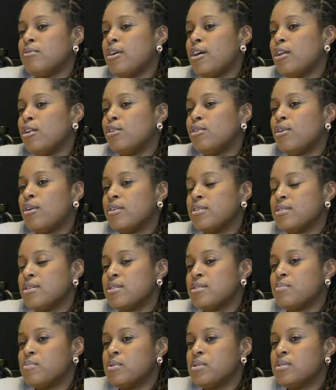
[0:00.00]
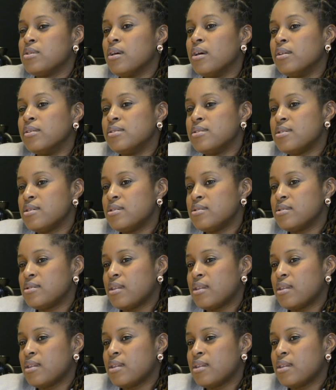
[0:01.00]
a lot has been done since